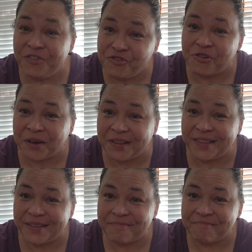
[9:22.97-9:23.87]
the
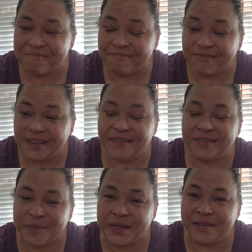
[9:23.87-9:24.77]
strength
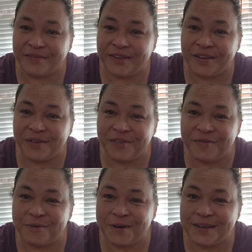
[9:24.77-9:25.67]
to make this video
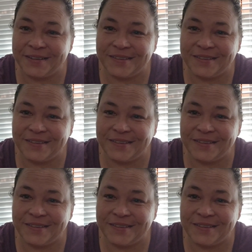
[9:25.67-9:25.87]
this morning.